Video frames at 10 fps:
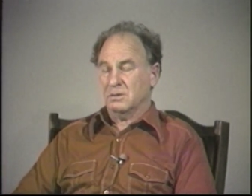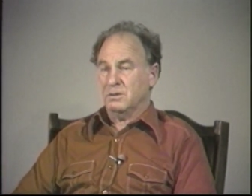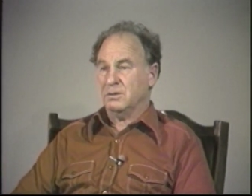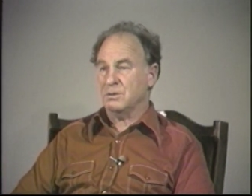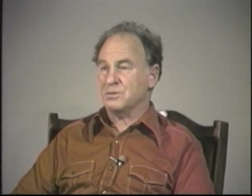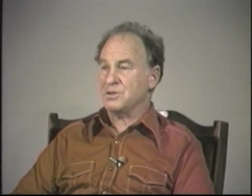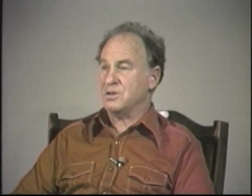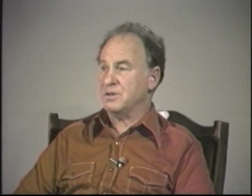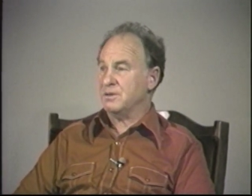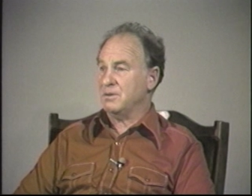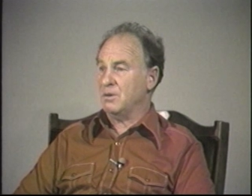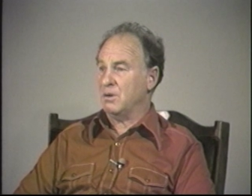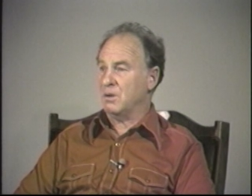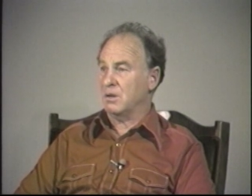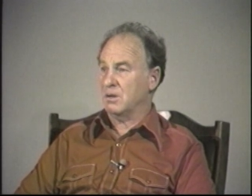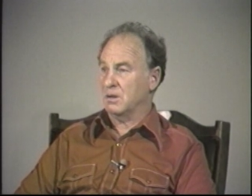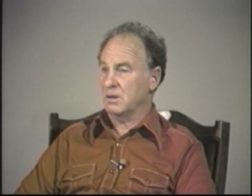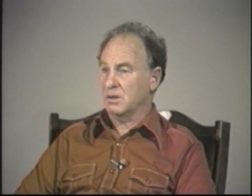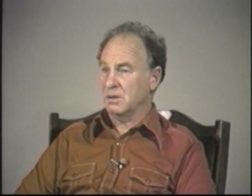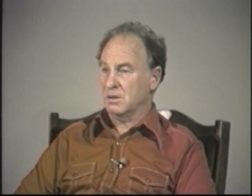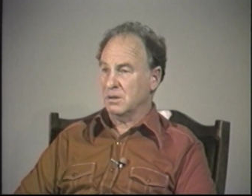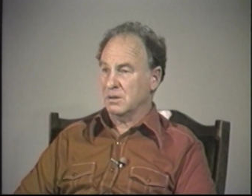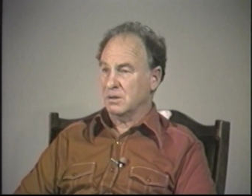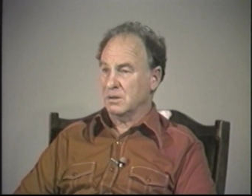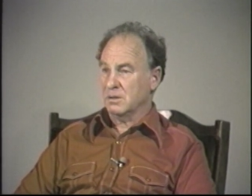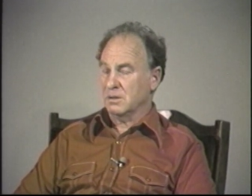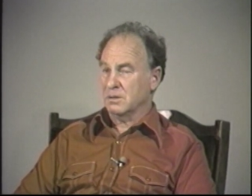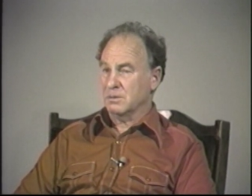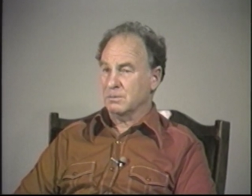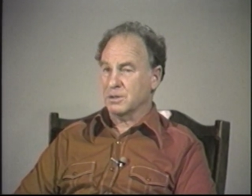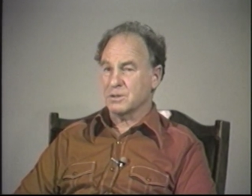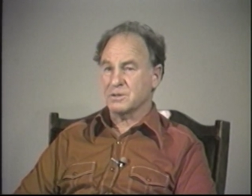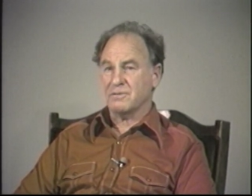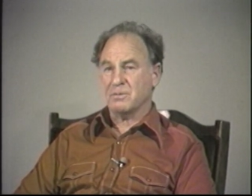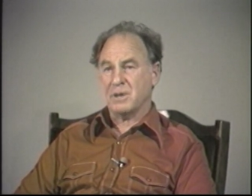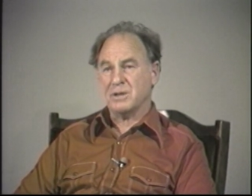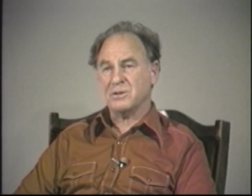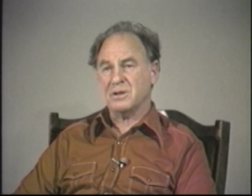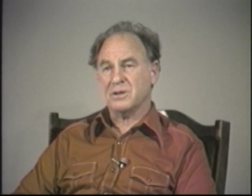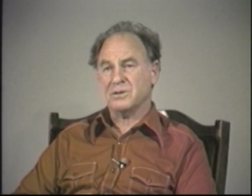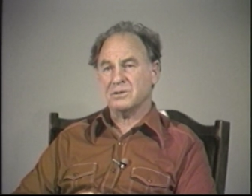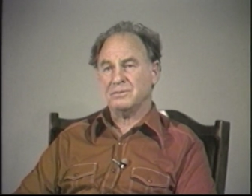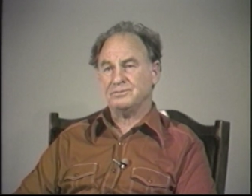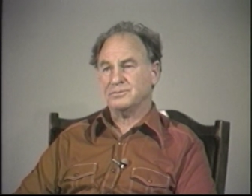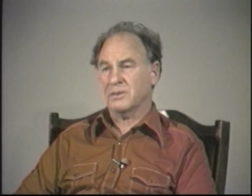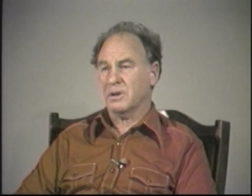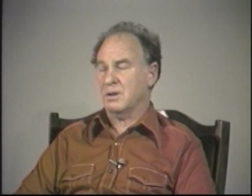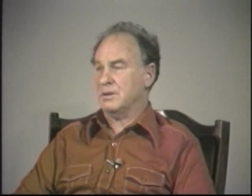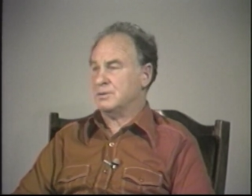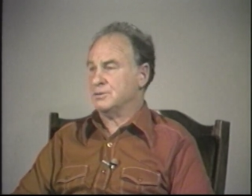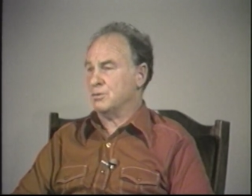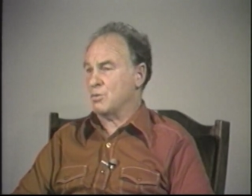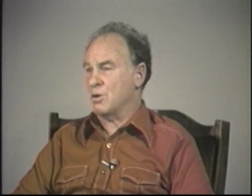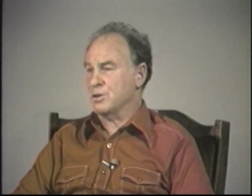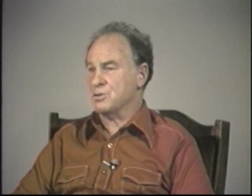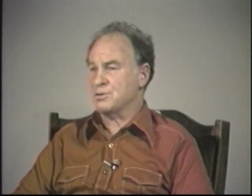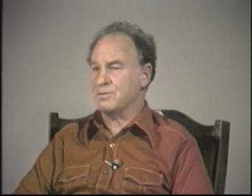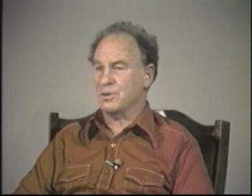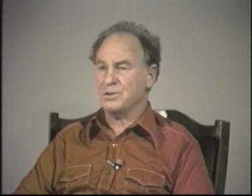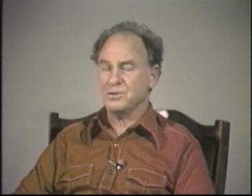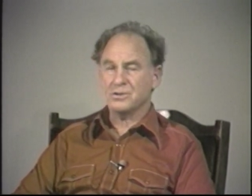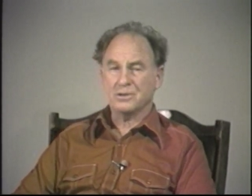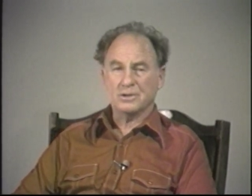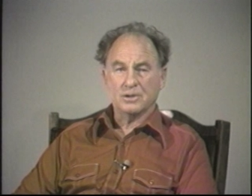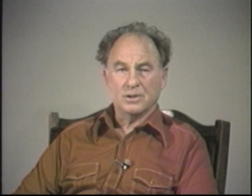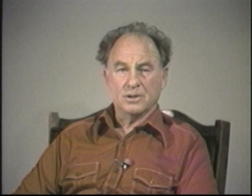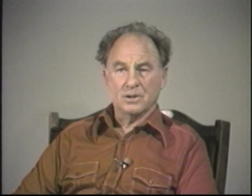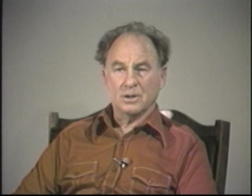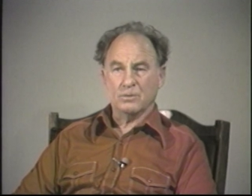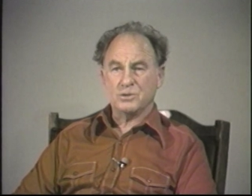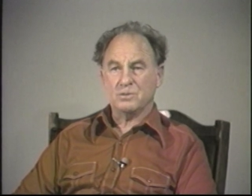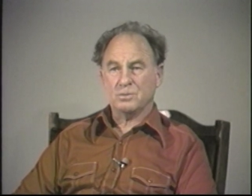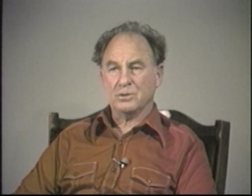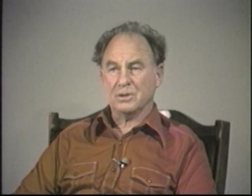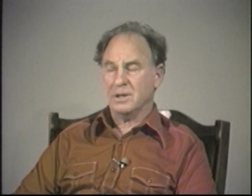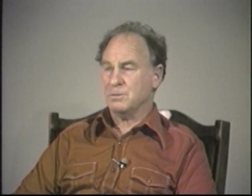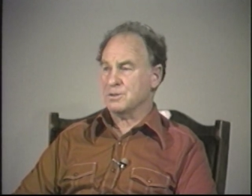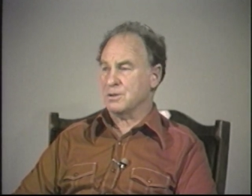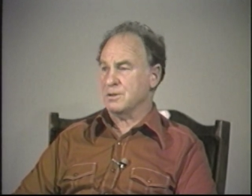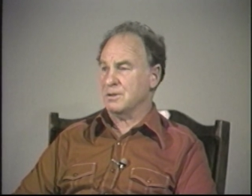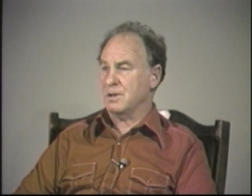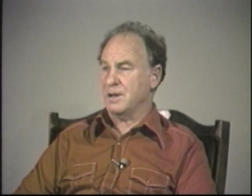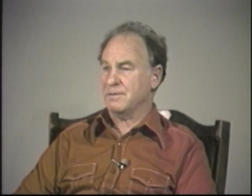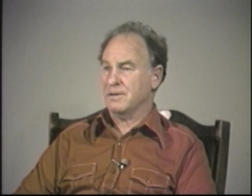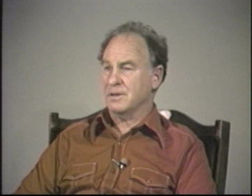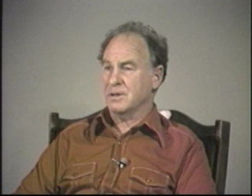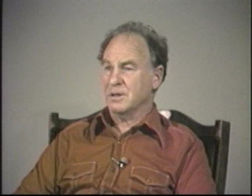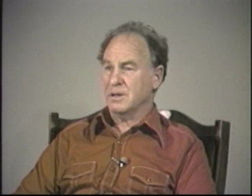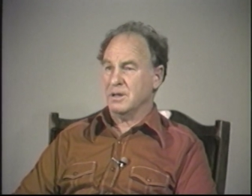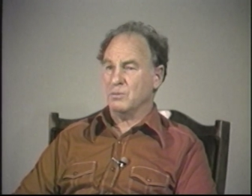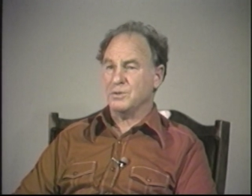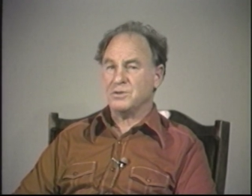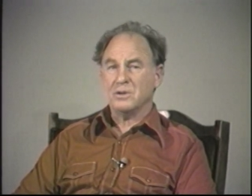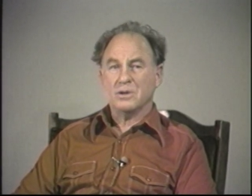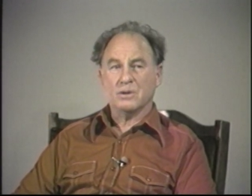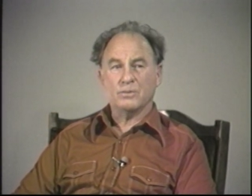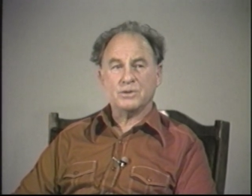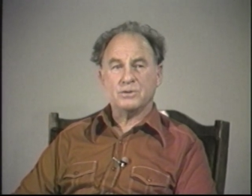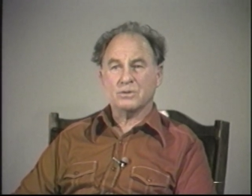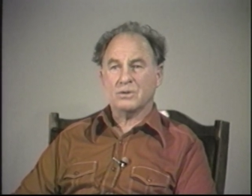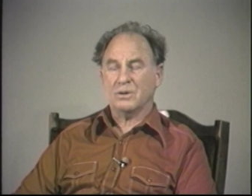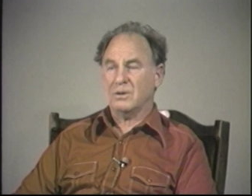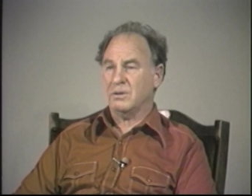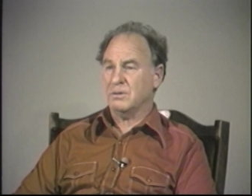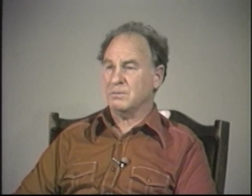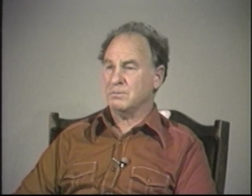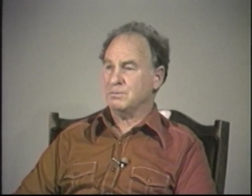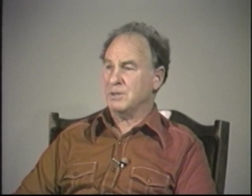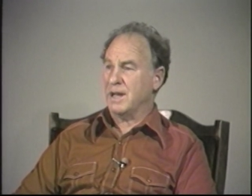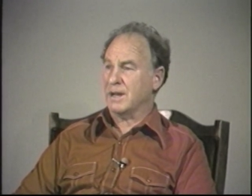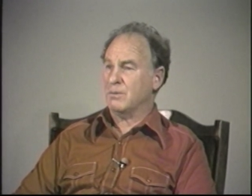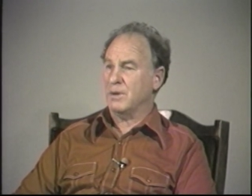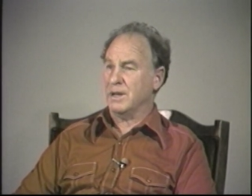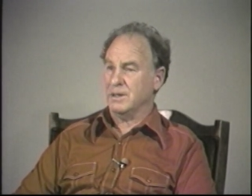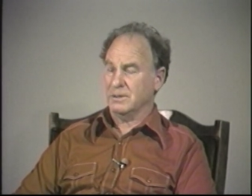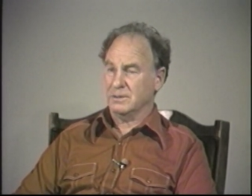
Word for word: You don't see it at all because of imagination, wrong use of words, in which you put labels on your life, in which, in which you call black white,